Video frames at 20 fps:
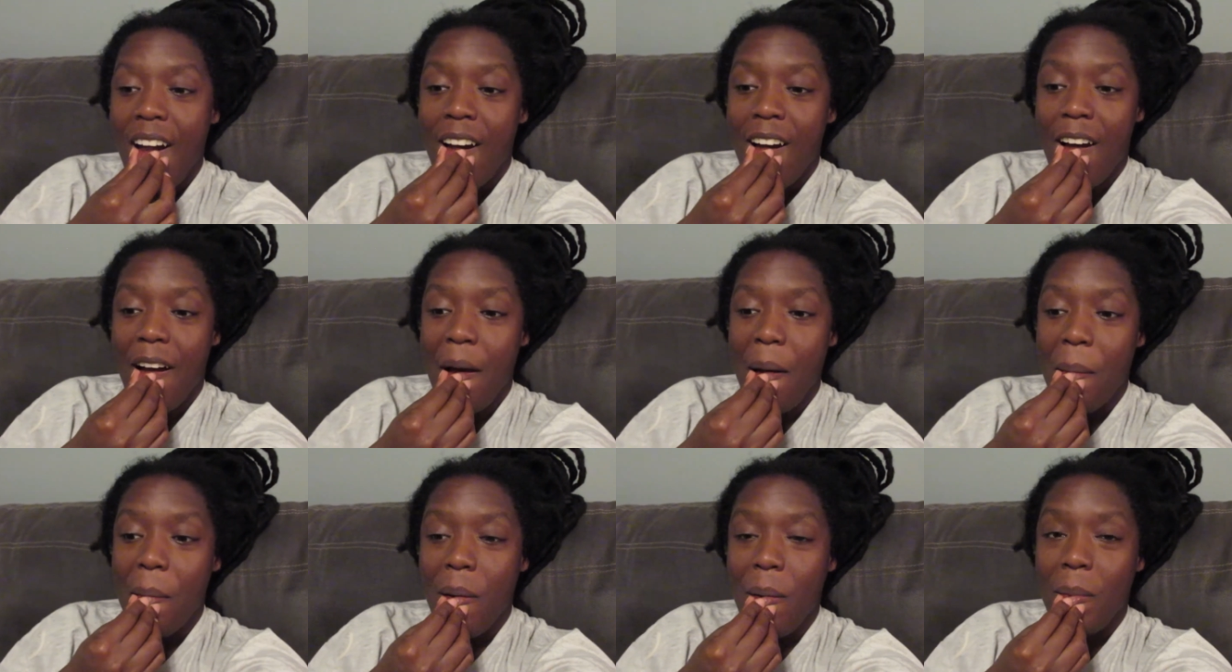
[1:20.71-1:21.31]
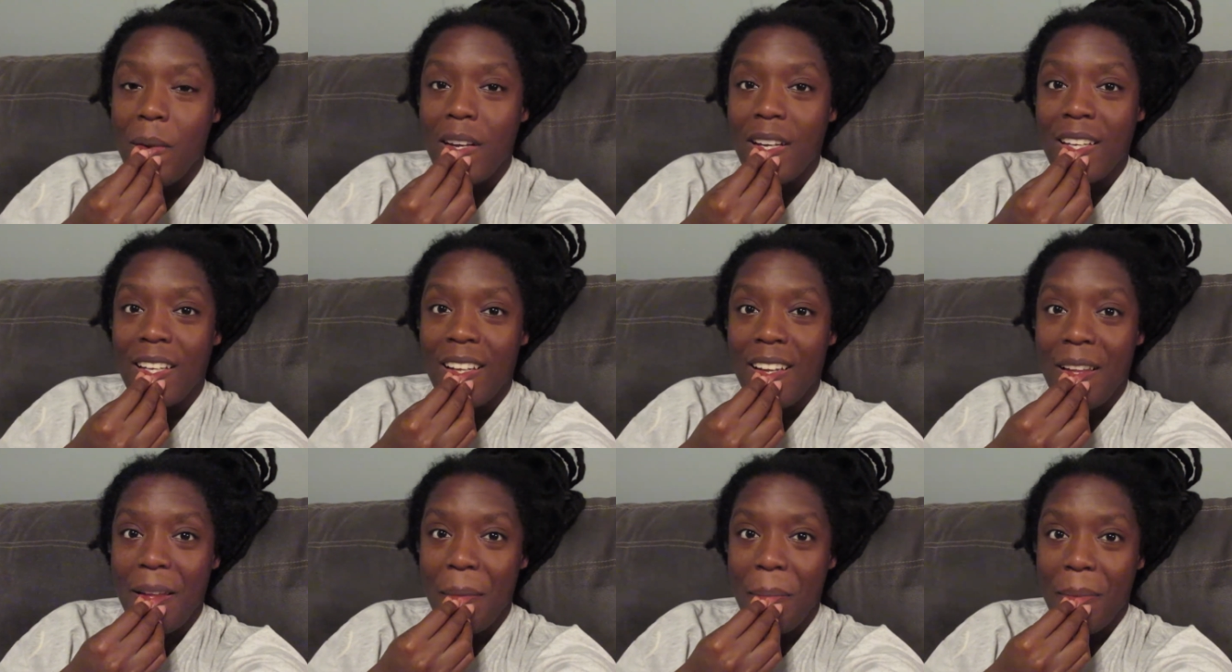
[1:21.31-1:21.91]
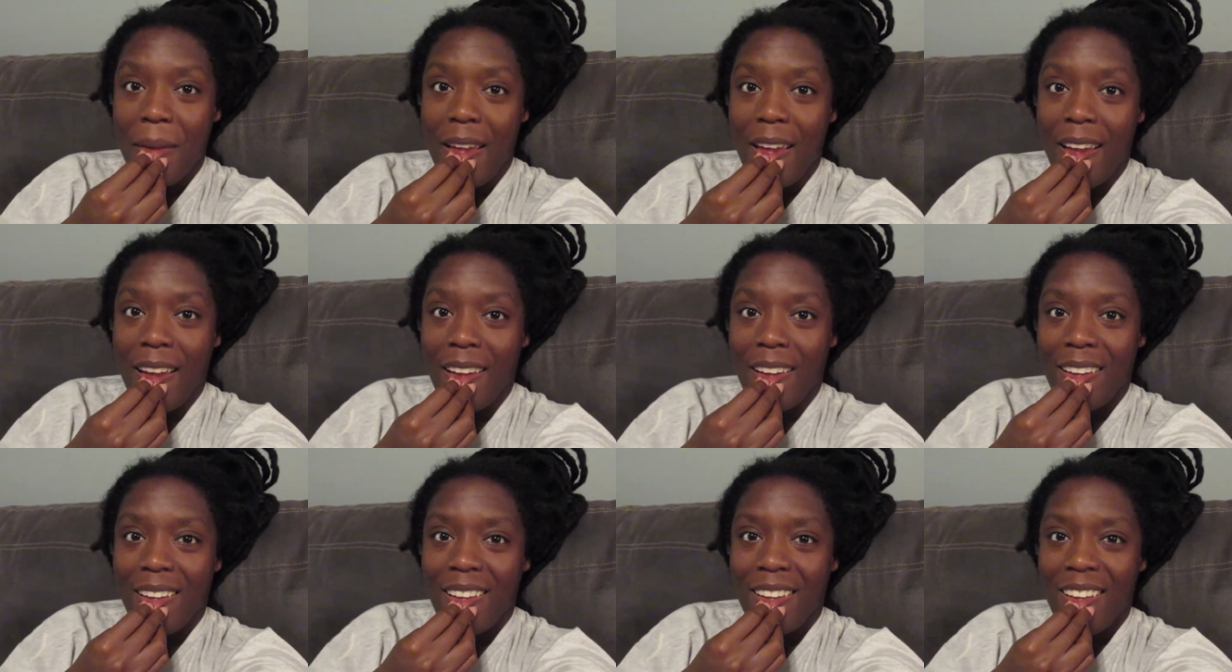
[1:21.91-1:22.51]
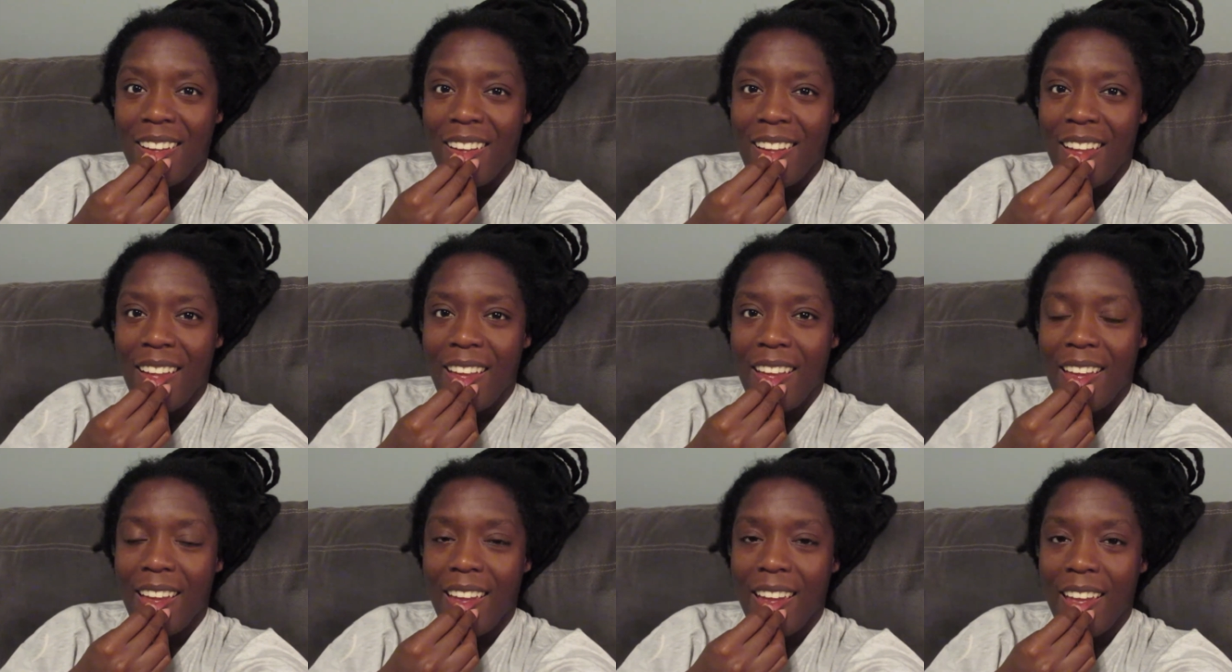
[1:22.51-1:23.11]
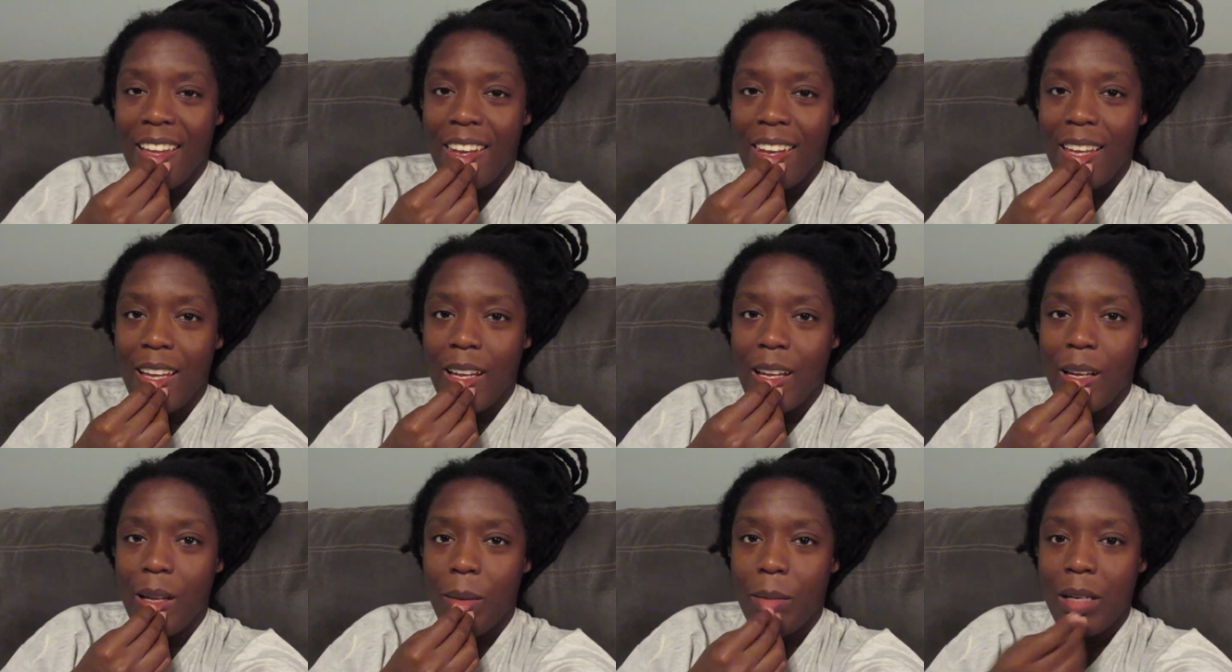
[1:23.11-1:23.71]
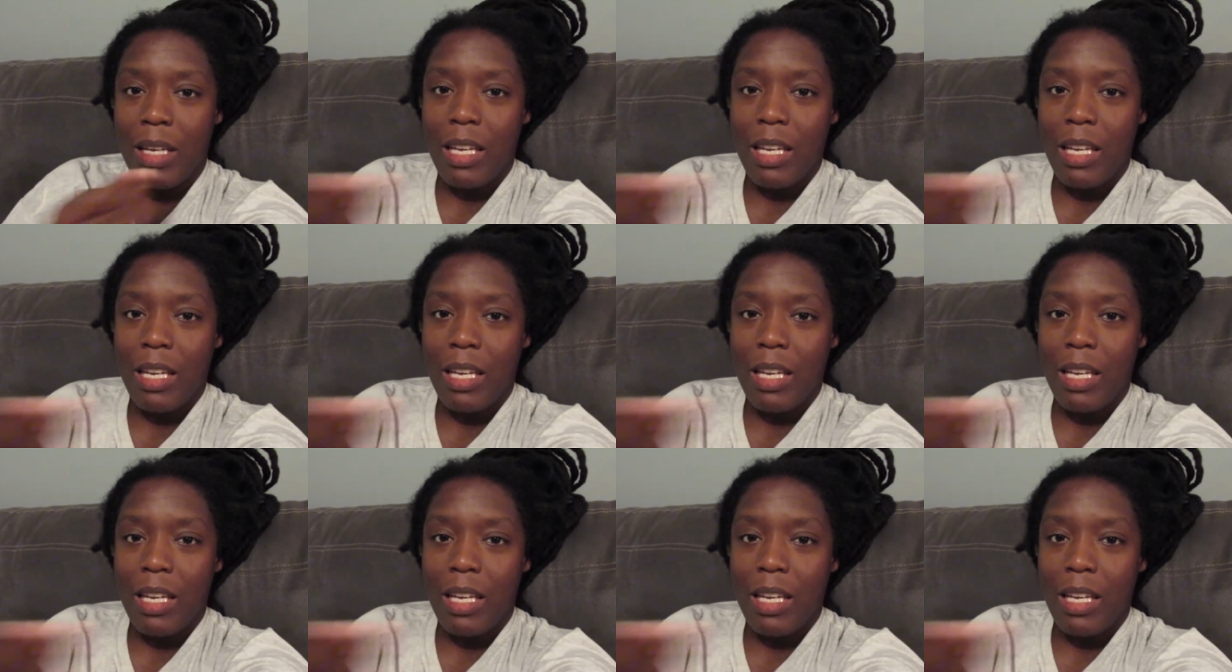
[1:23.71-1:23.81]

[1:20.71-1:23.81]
Um, I wanted to come back and um,